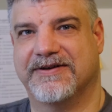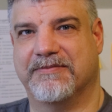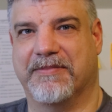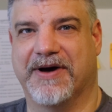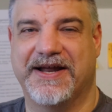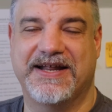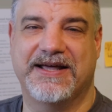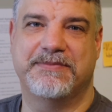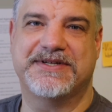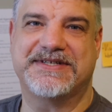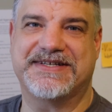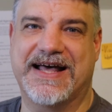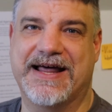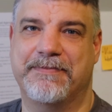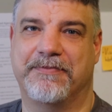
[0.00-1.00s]
My name is
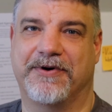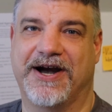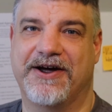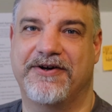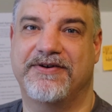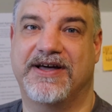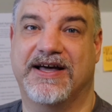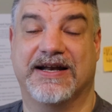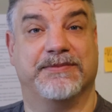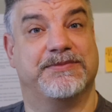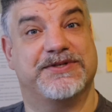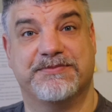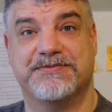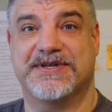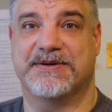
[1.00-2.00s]
Dan Brown and I'm
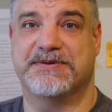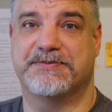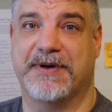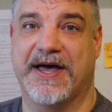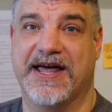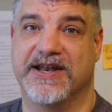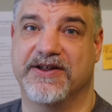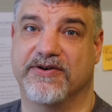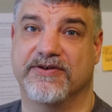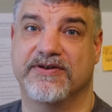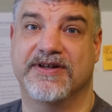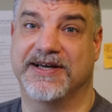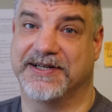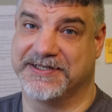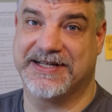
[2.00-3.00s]
sometimes better known
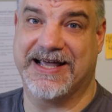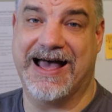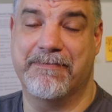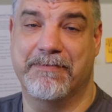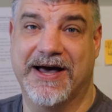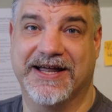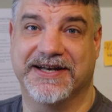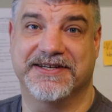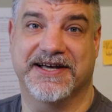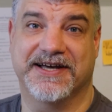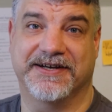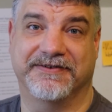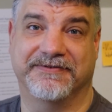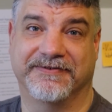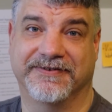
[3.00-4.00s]
as Kanban
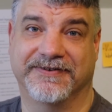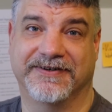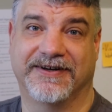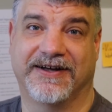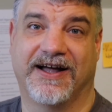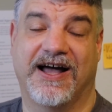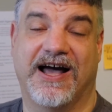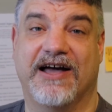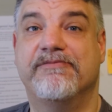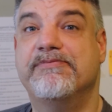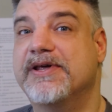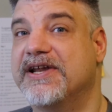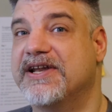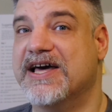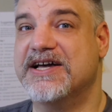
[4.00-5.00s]
Dan. I've
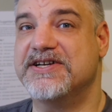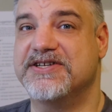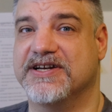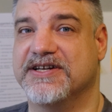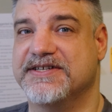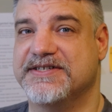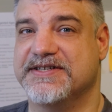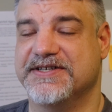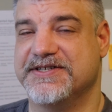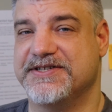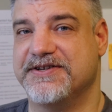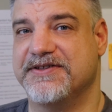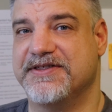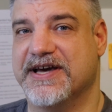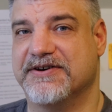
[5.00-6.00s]
been an Agilist since
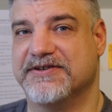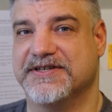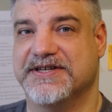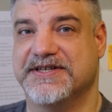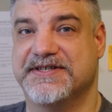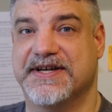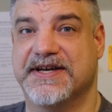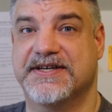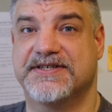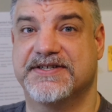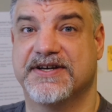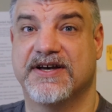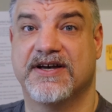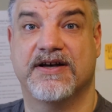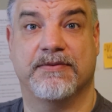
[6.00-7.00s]
2006,
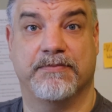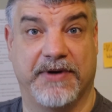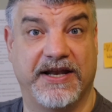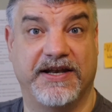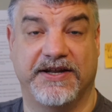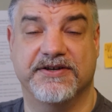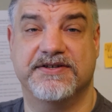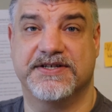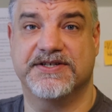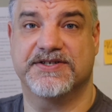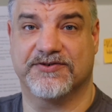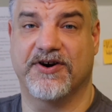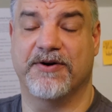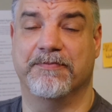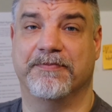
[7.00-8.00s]
mainly using
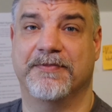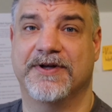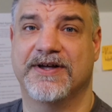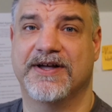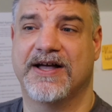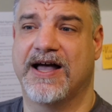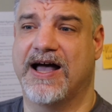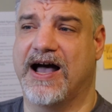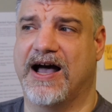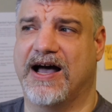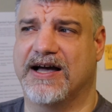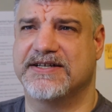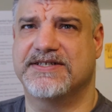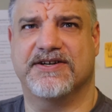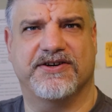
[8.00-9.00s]
Scrum.
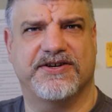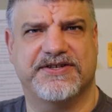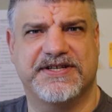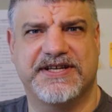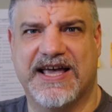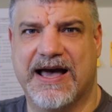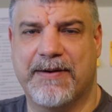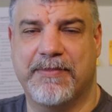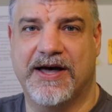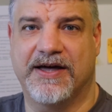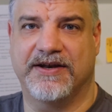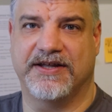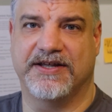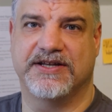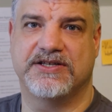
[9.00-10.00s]
I started using
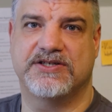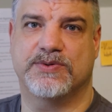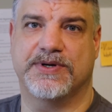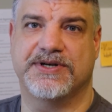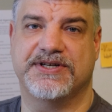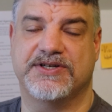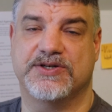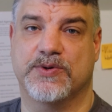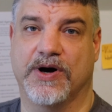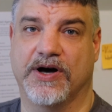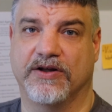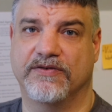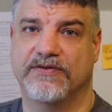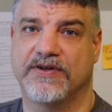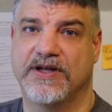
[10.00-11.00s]
Kanban in
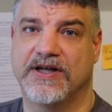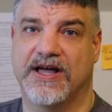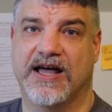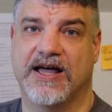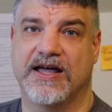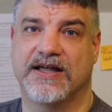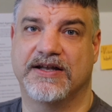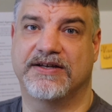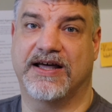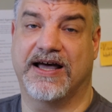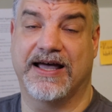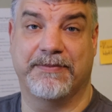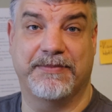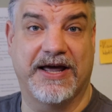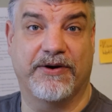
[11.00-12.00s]
2012 and I
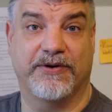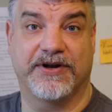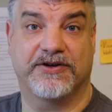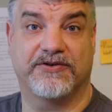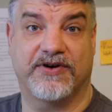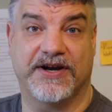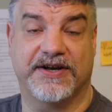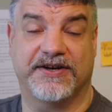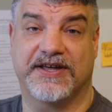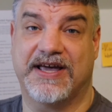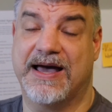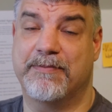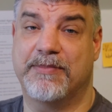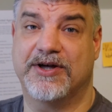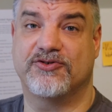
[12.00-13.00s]
am now an accredited
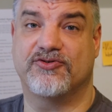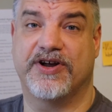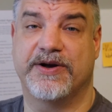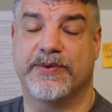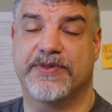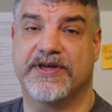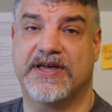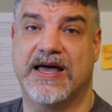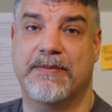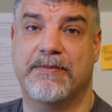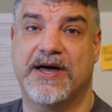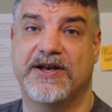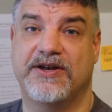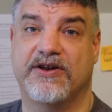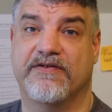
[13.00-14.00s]
Kanban trainer with the
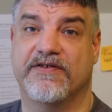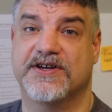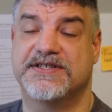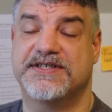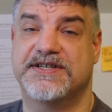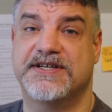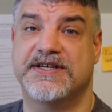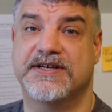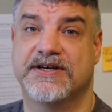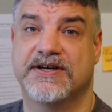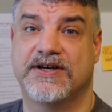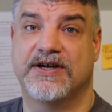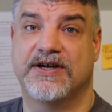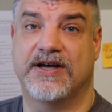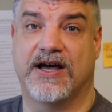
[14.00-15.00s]
Kanban University,
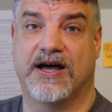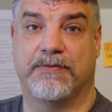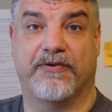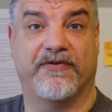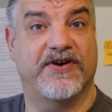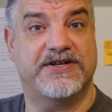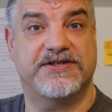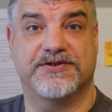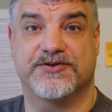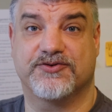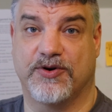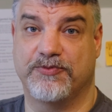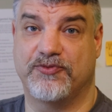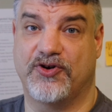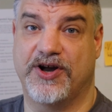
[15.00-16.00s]
a professional
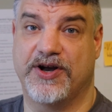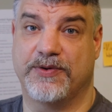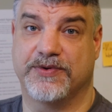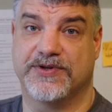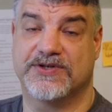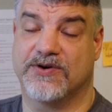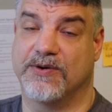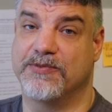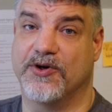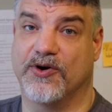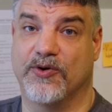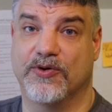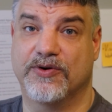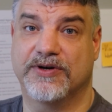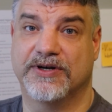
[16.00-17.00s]
Scrum trainer with
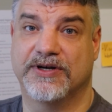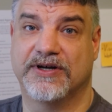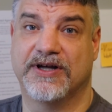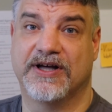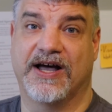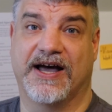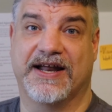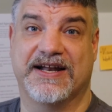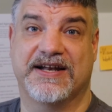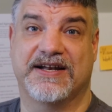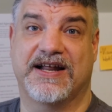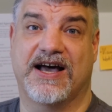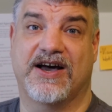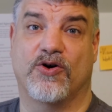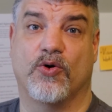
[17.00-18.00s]
Scrum.org and an
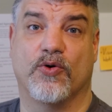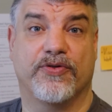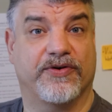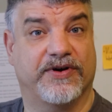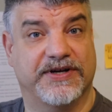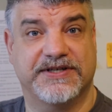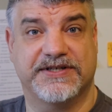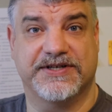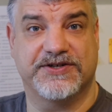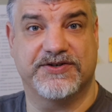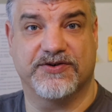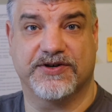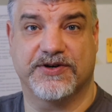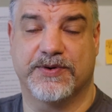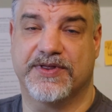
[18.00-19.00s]
authorised
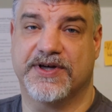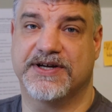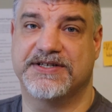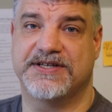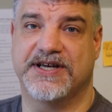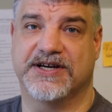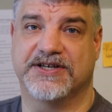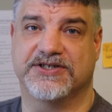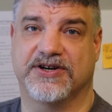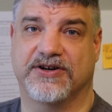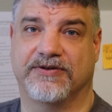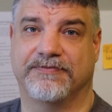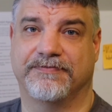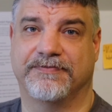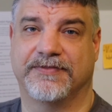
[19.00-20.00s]
instructor with IC
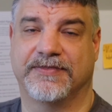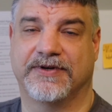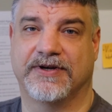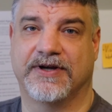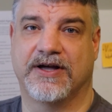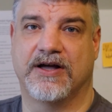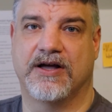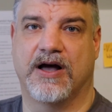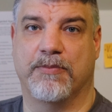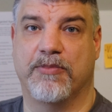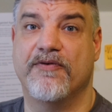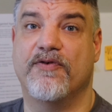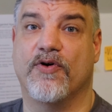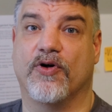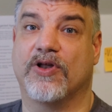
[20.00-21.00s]
Agile.
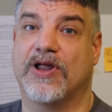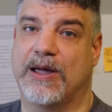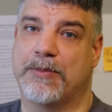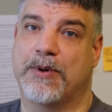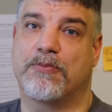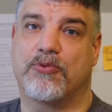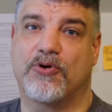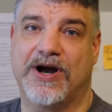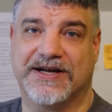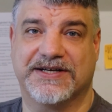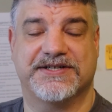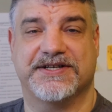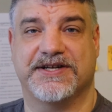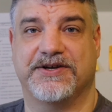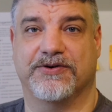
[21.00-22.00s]
Above all, I'm a
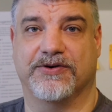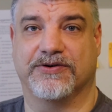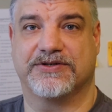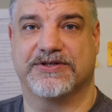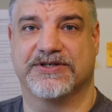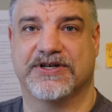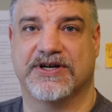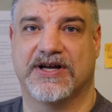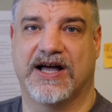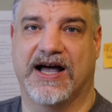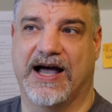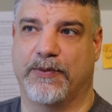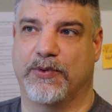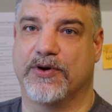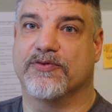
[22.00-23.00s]
practicing coach.
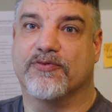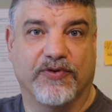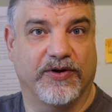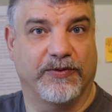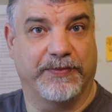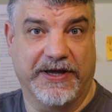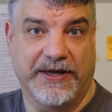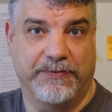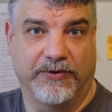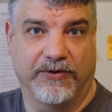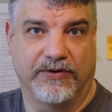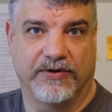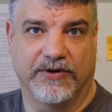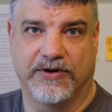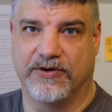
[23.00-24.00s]
I work with real
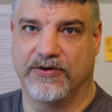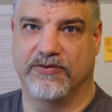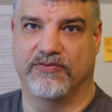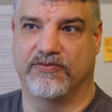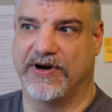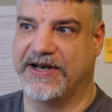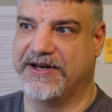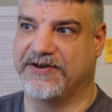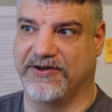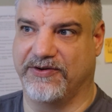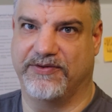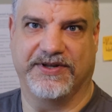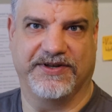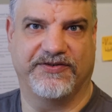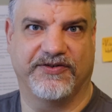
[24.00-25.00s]
people who really
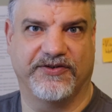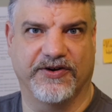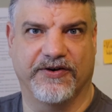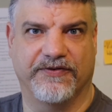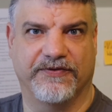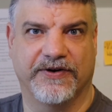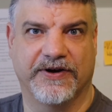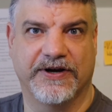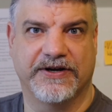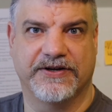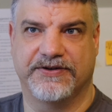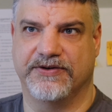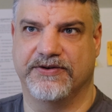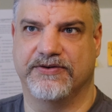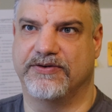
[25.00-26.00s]
do this stuff
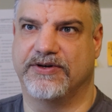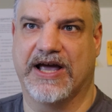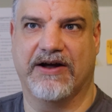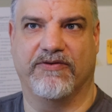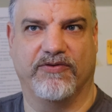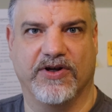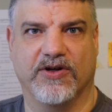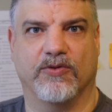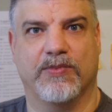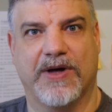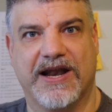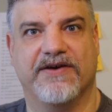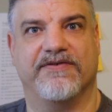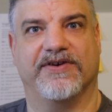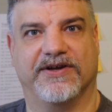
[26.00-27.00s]
to get real
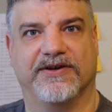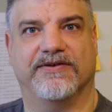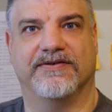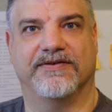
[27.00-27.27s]
benefit.